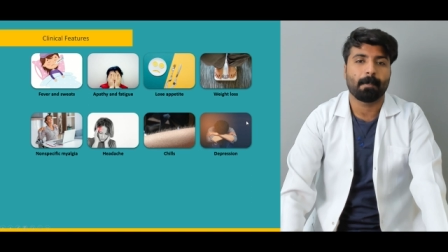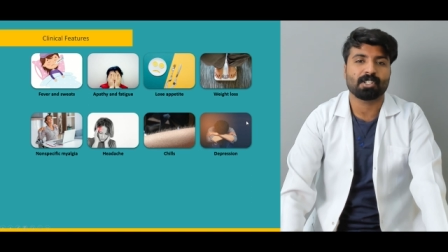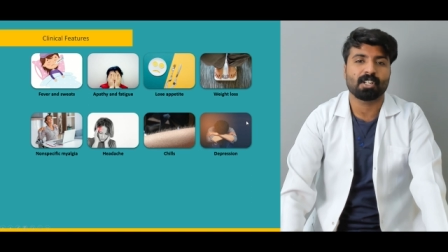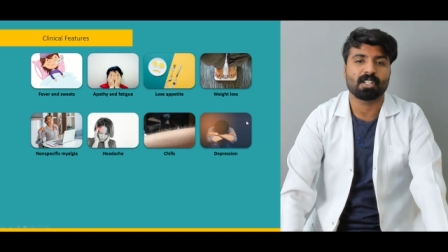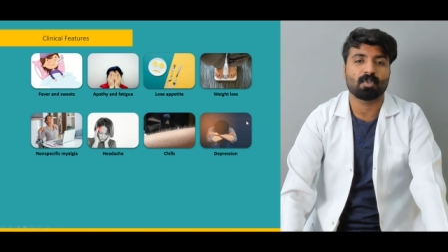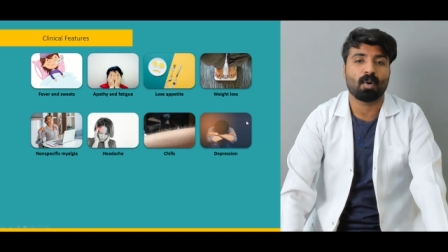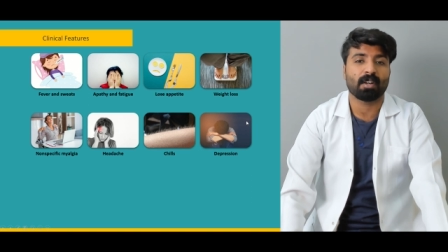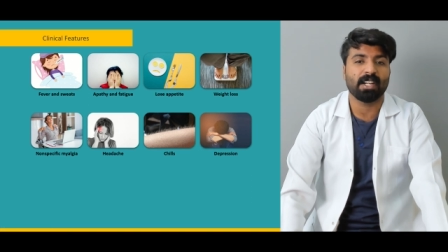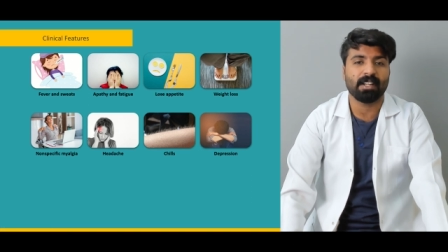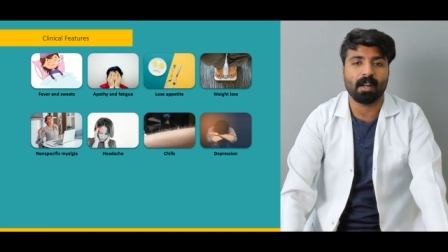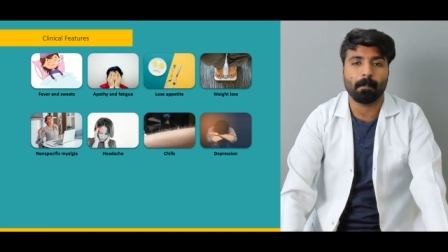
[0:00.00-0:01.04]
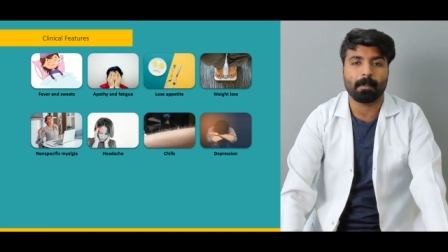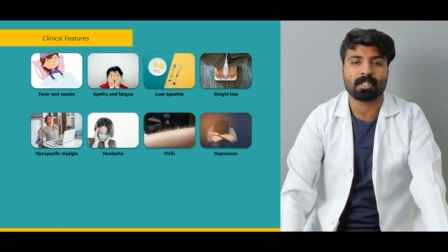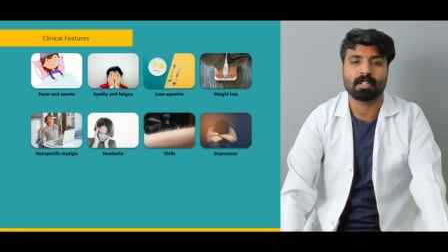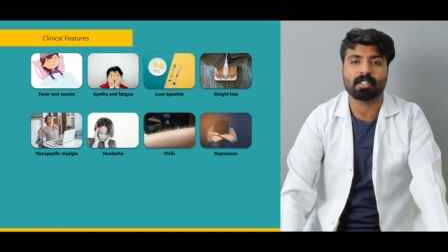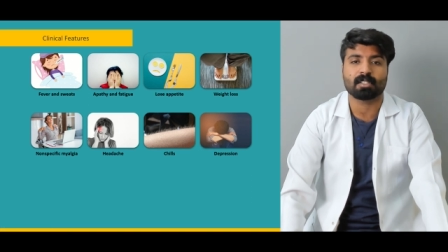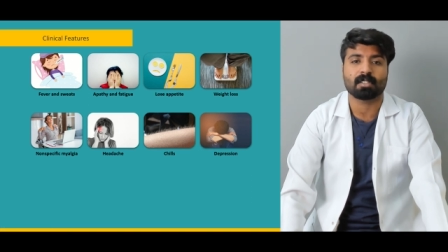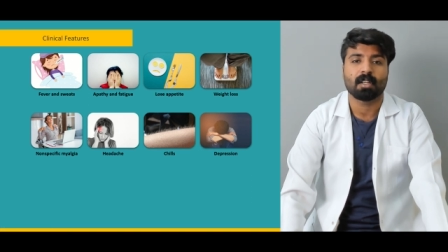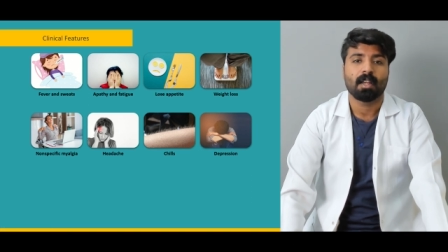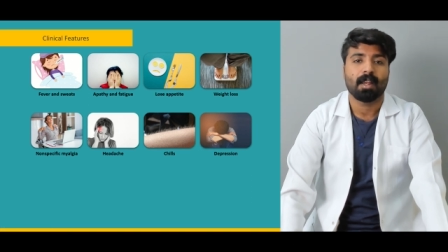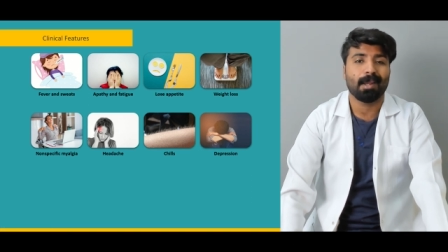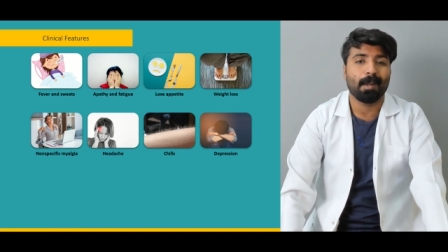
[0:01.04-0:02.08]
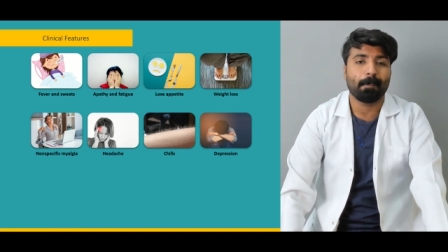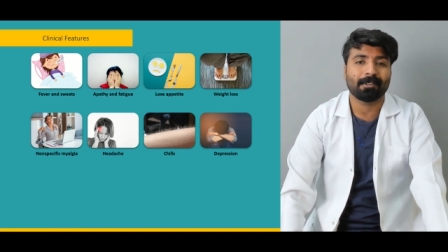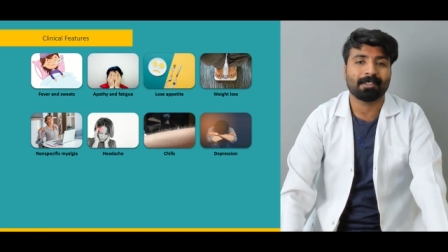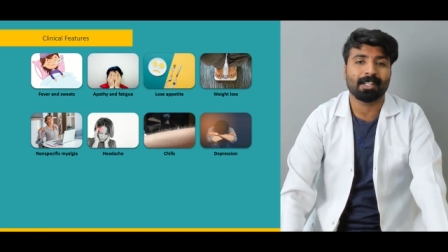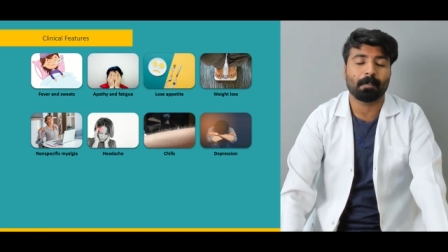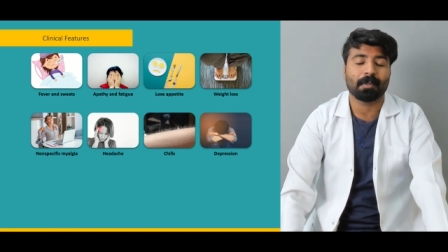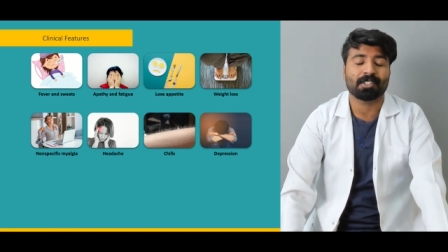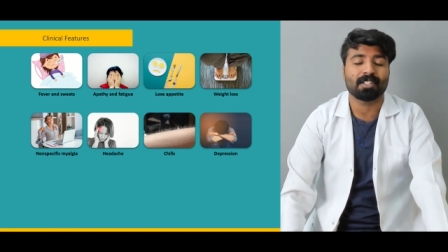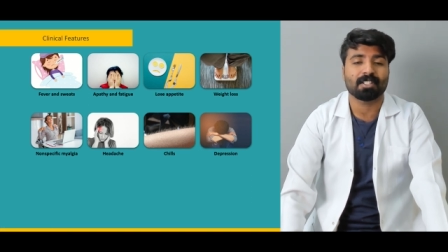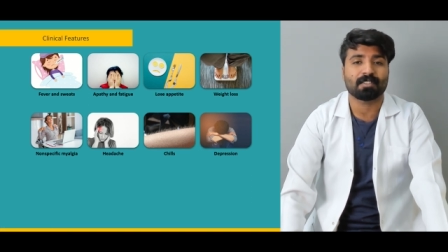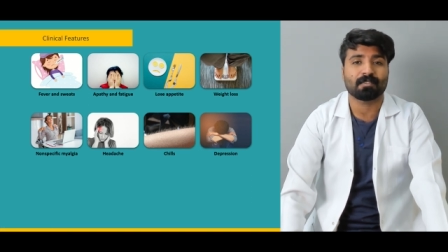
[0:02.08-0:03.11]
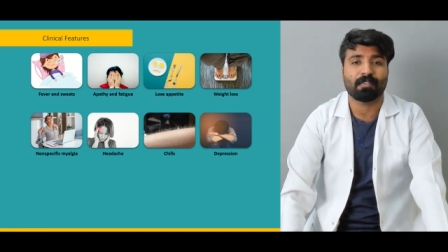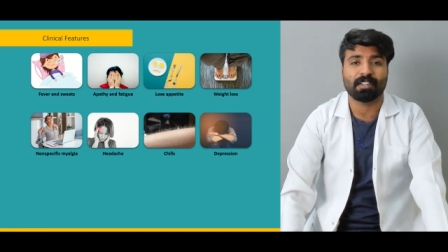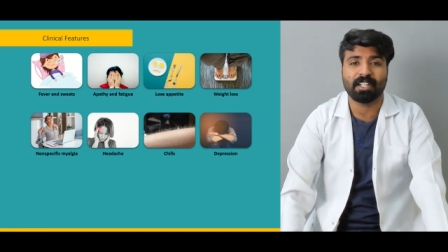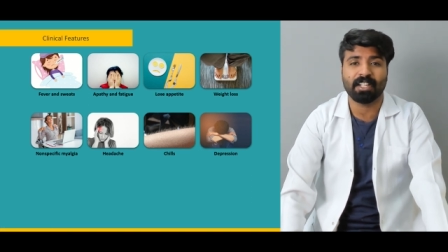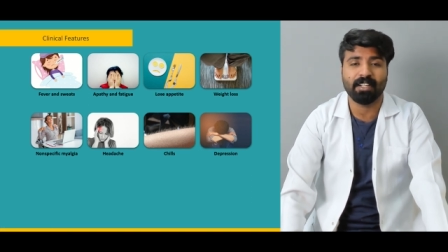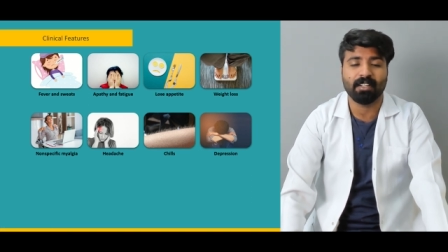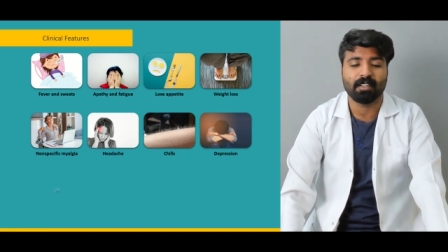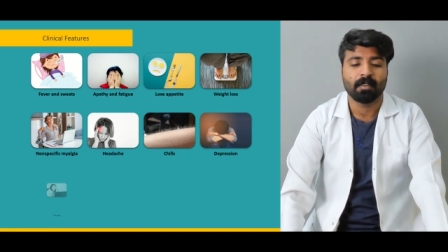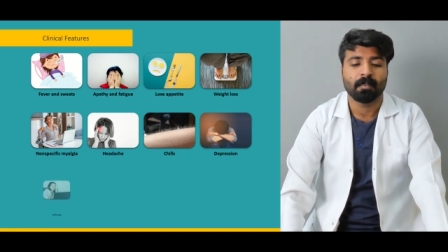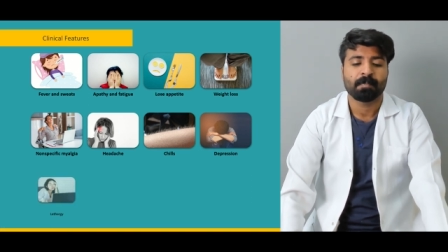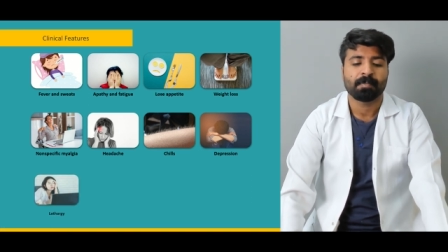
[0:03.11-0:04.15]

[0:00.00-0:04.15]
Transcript: Patient is not eating. Patient is apathic. Patient is fatigued.